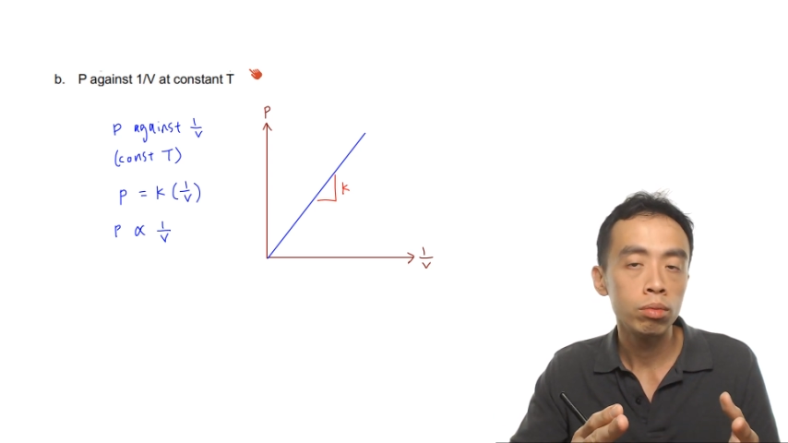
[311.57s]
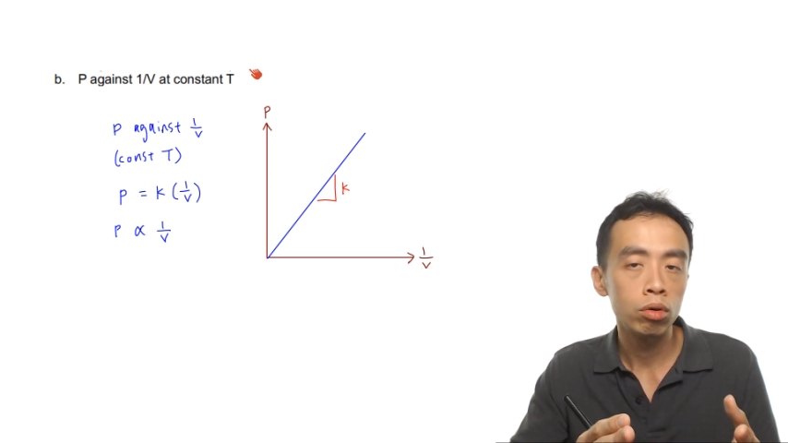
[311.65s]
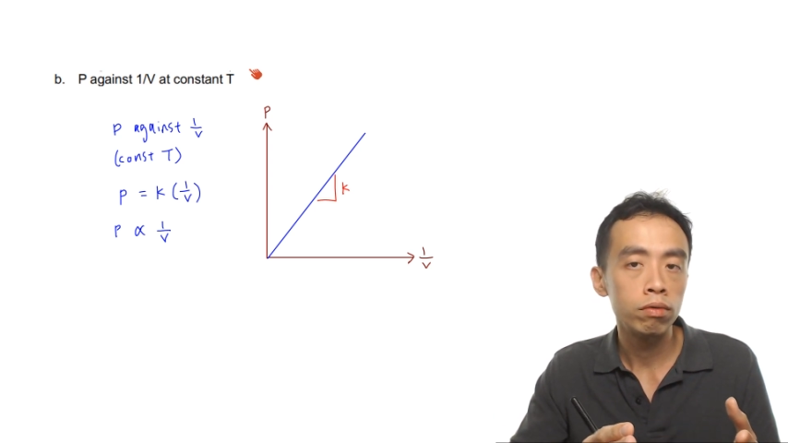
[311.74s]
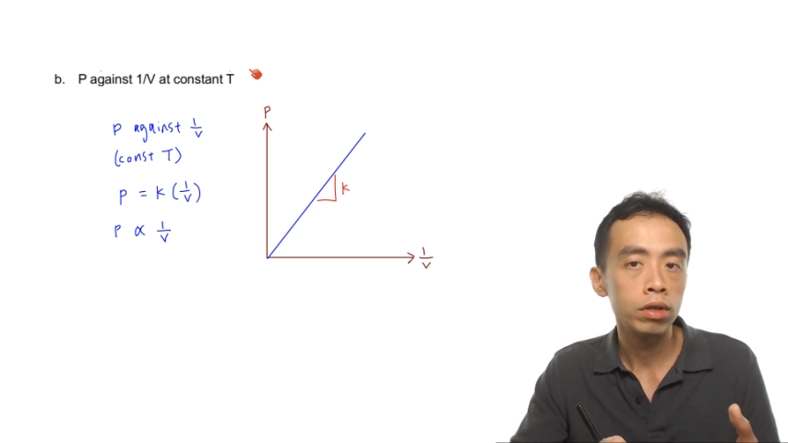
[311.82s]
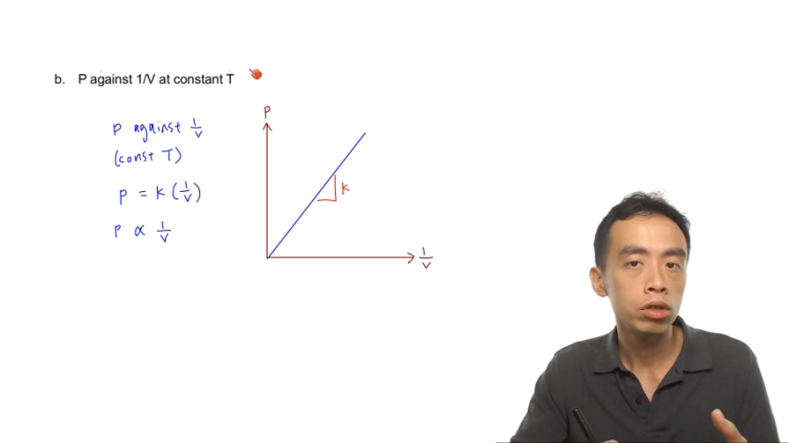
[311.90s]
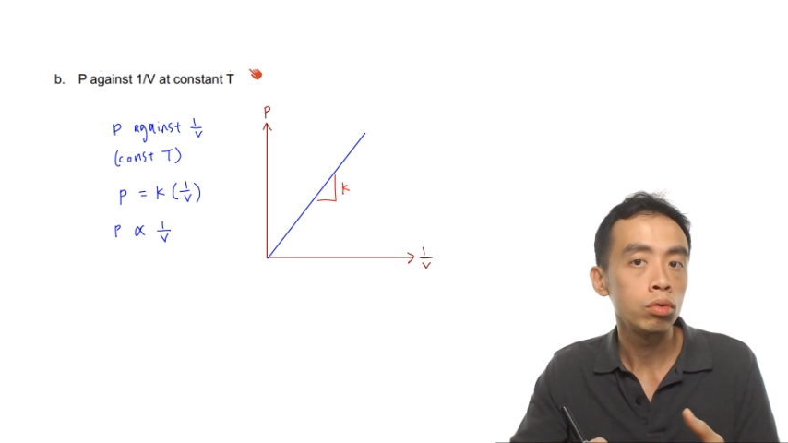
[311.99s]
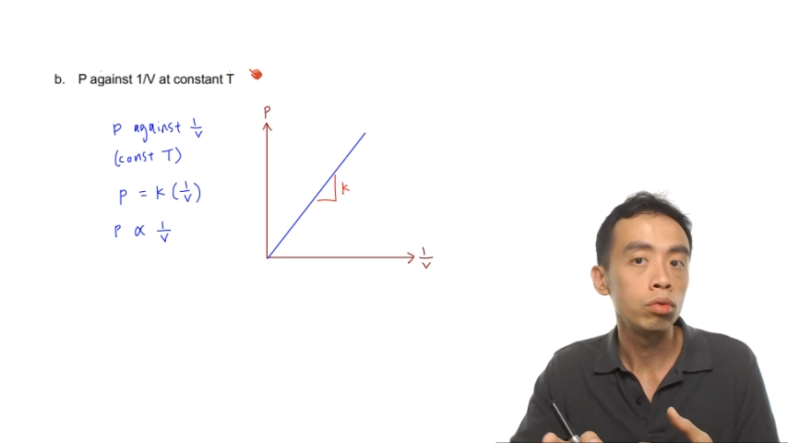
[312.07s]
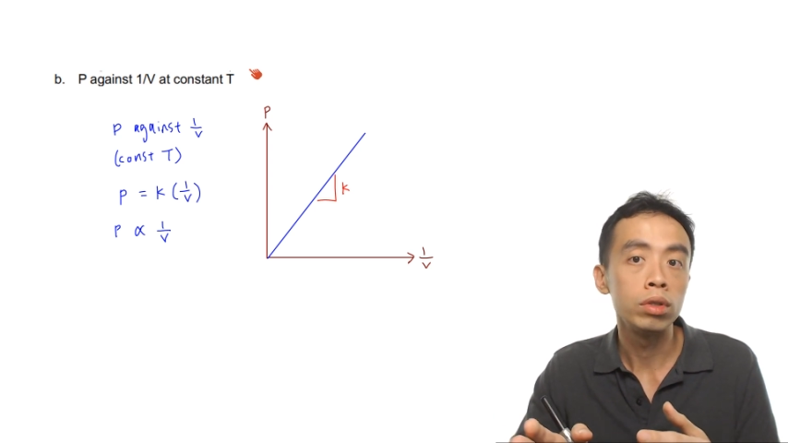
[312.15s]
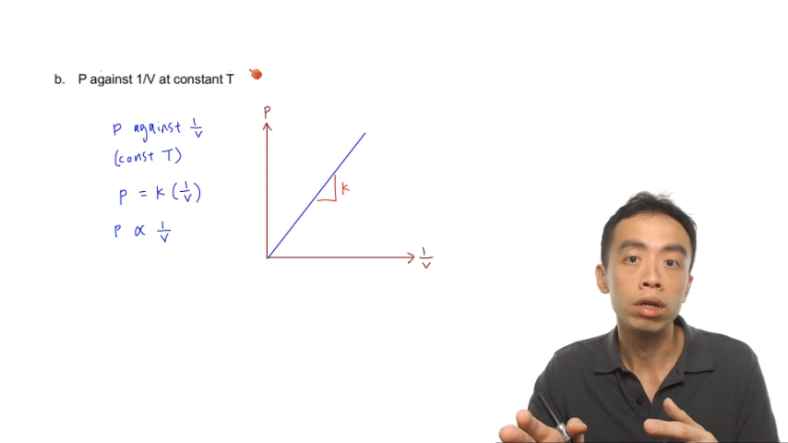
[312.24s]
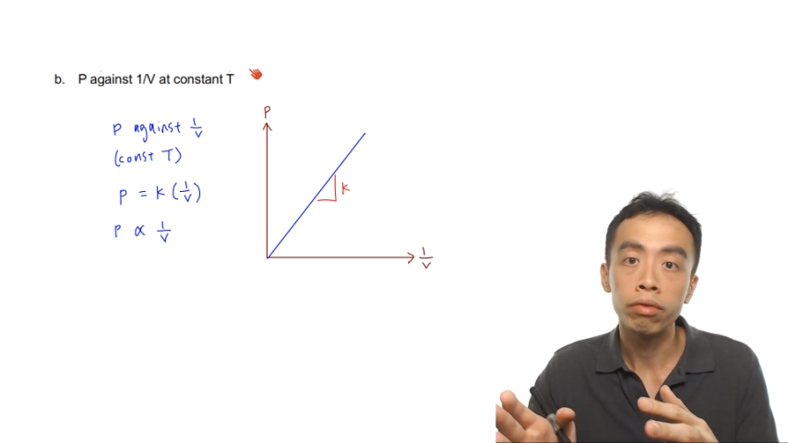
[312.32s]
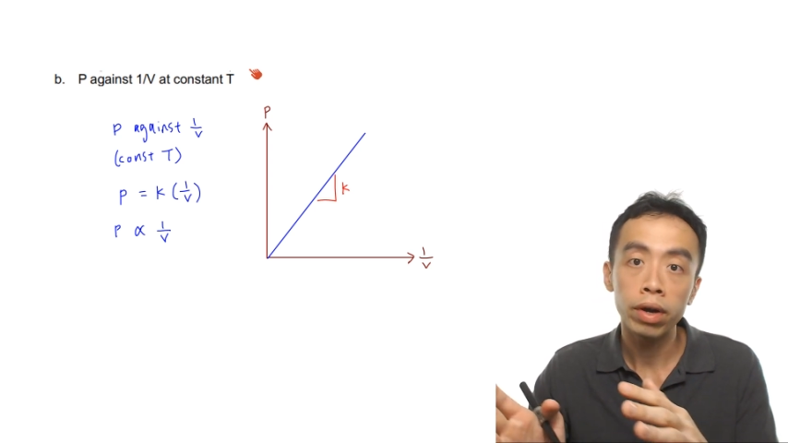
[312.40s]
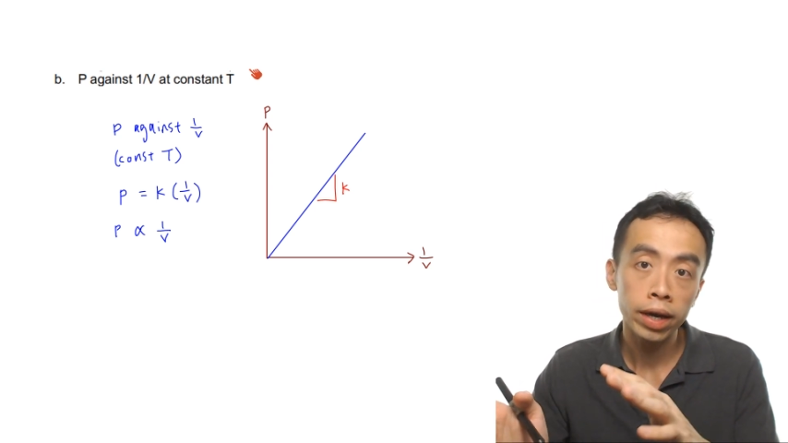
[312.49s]
over to the
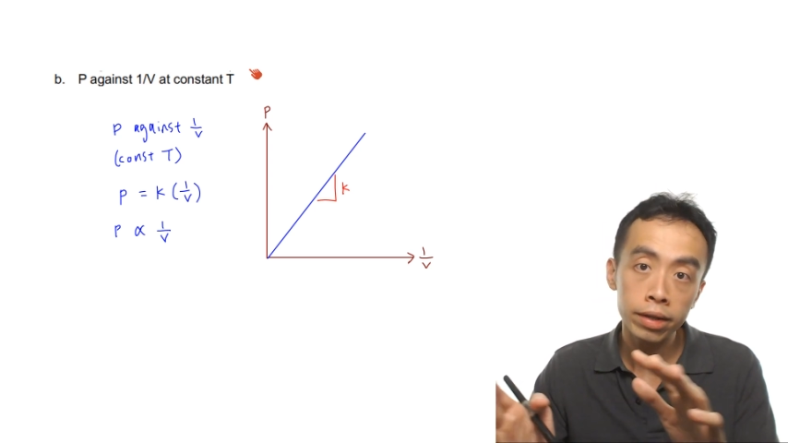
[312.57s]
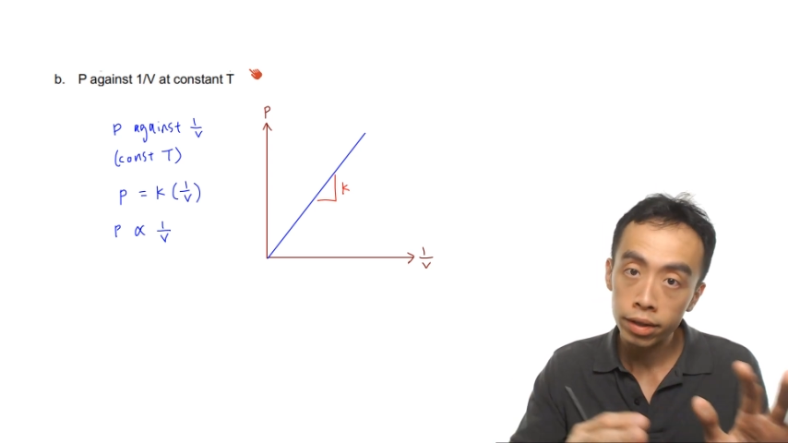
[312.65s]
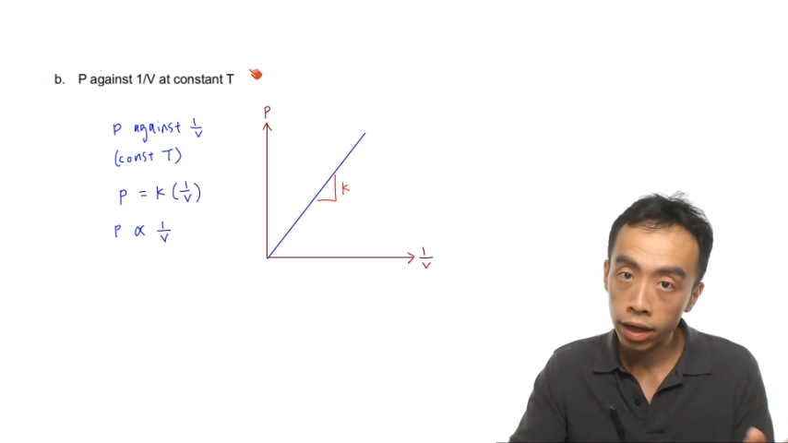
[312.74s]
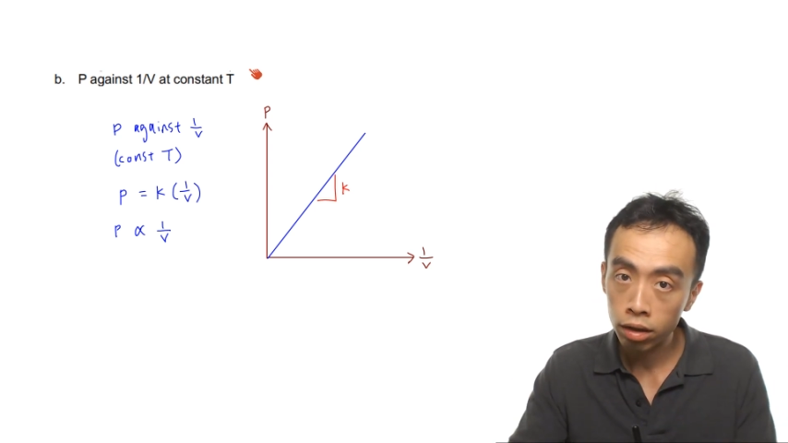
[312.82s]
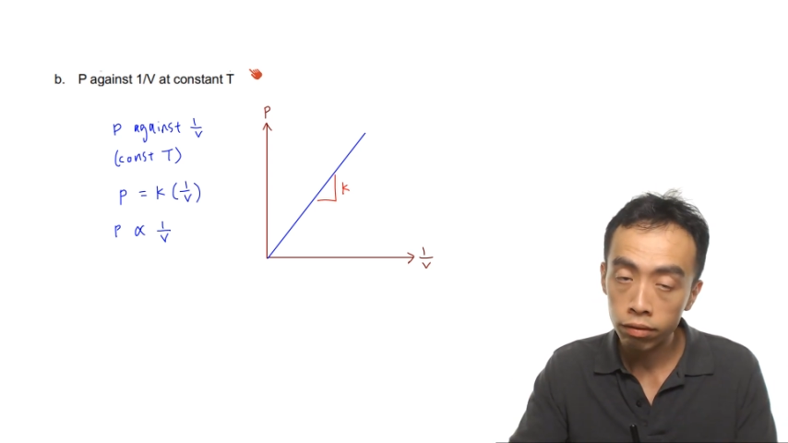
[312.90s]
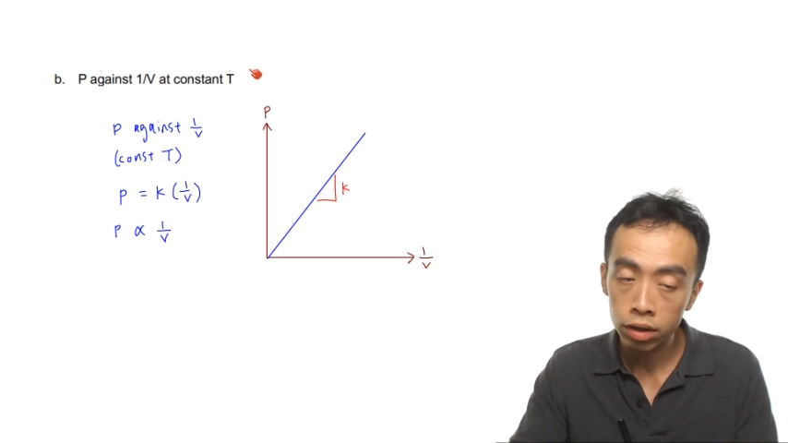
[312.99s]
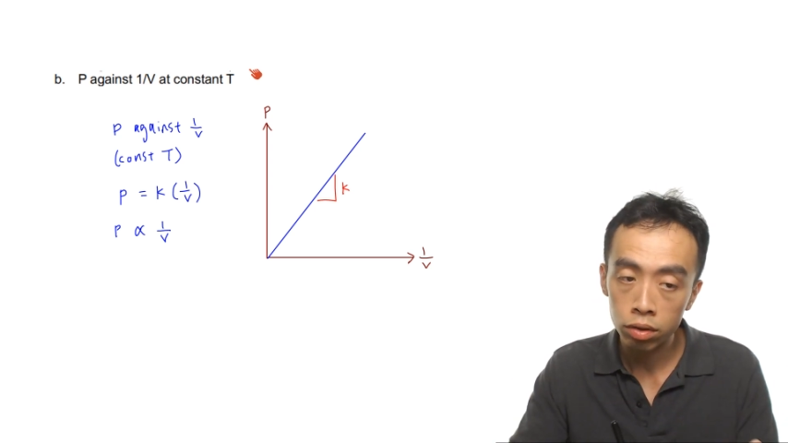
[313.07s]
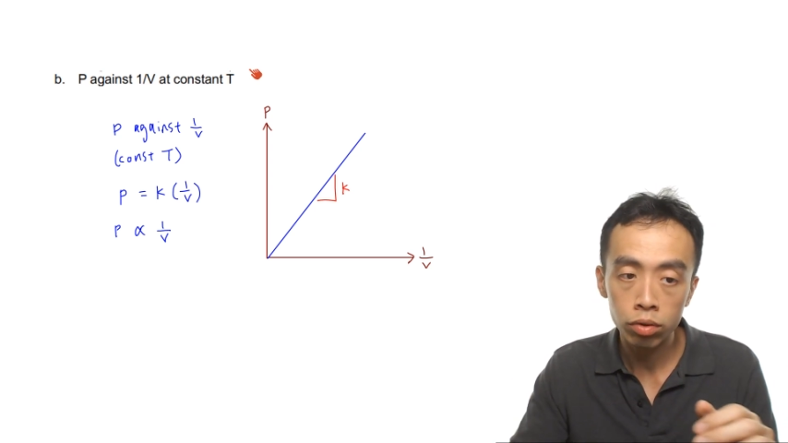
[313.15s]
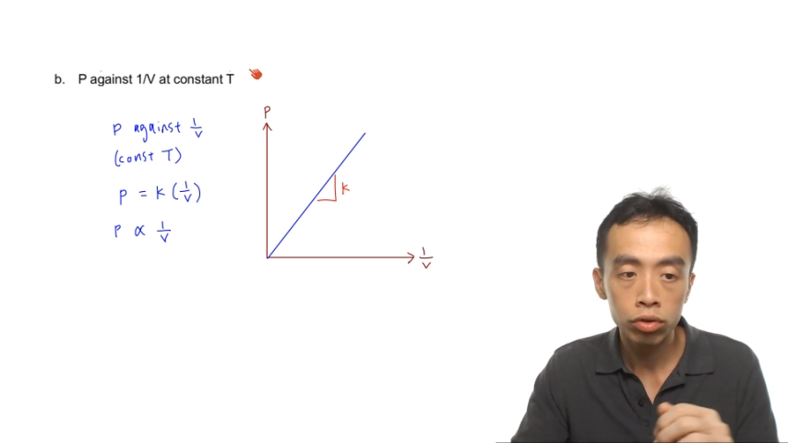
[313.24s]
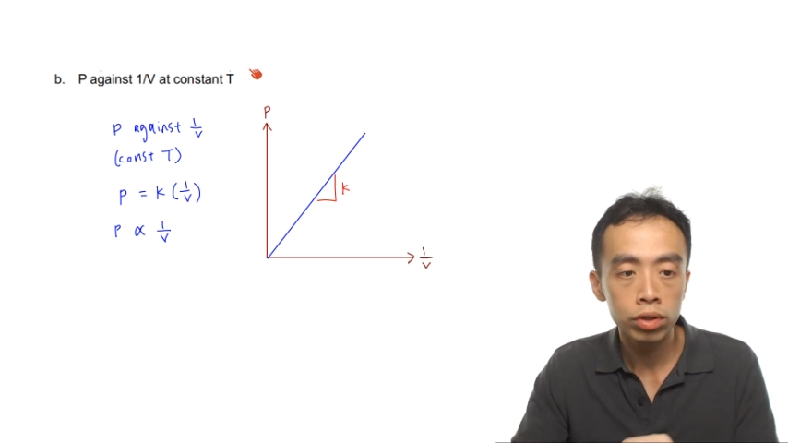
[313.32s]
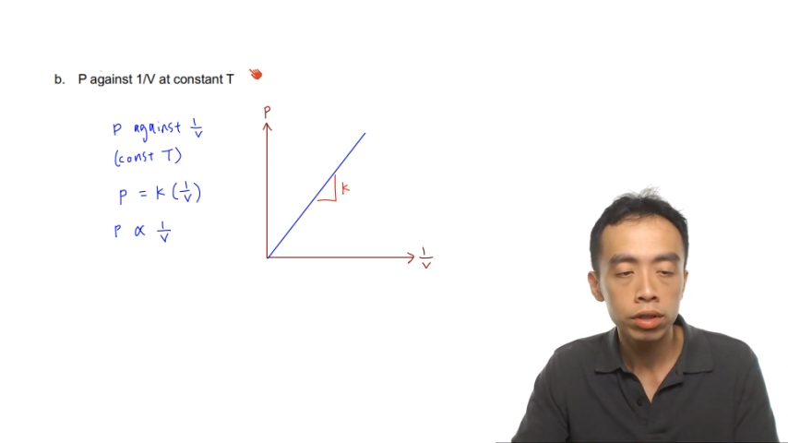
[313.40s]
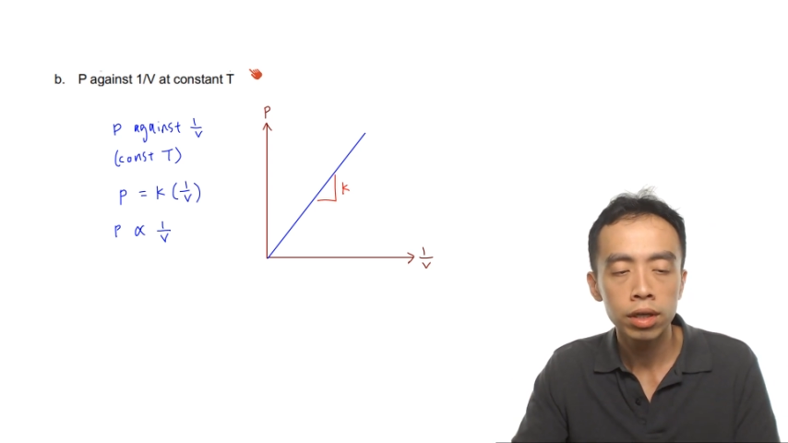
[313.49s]
right hand side of the
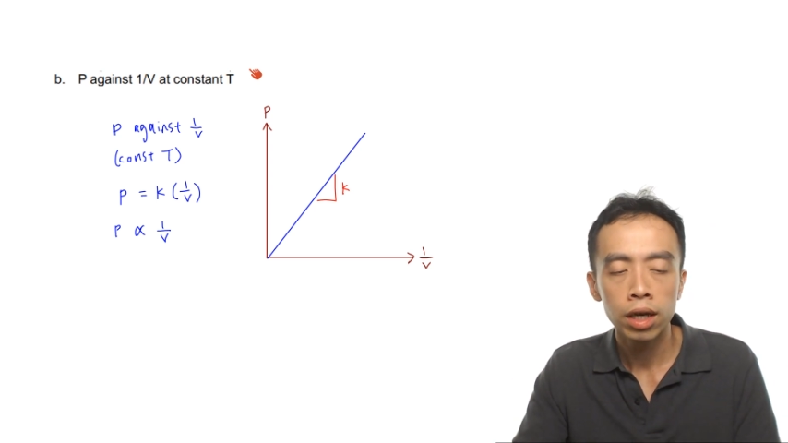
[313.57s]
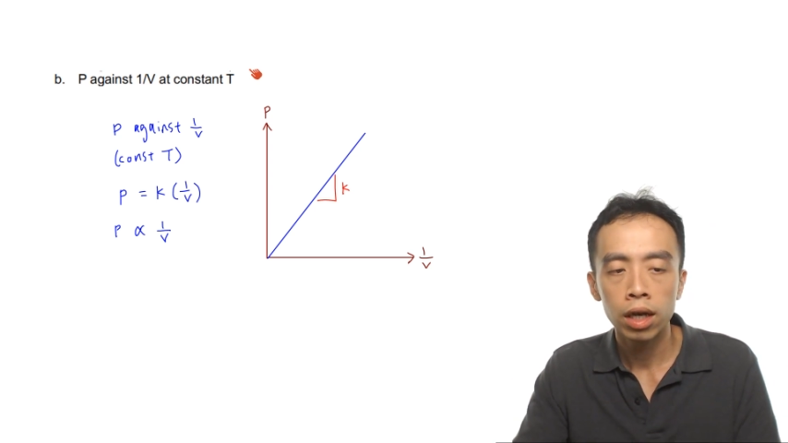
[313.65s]
equation,